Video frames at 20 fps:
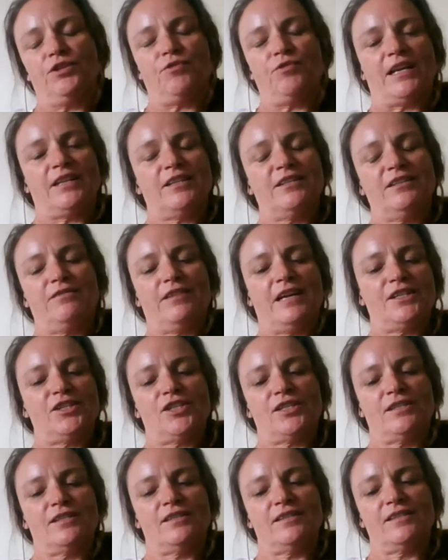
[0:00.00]
tract
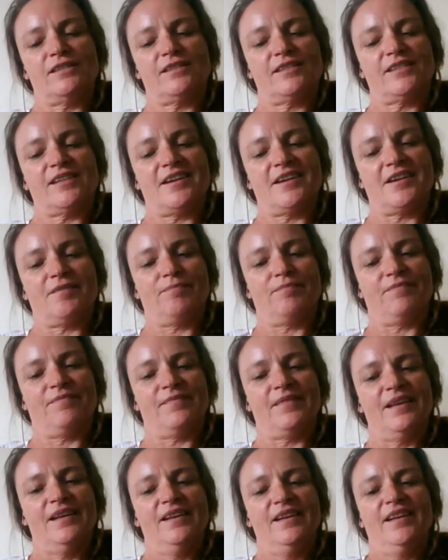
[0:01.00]
infections.
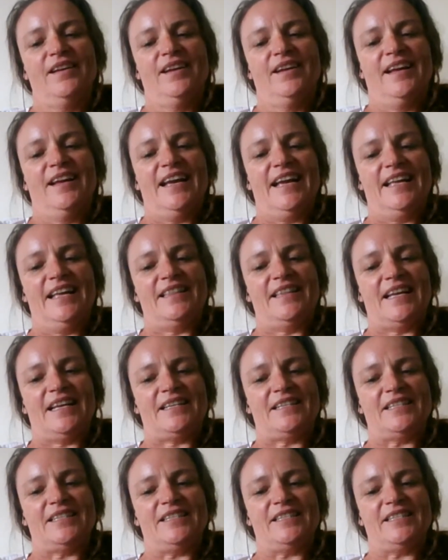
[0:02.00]
And that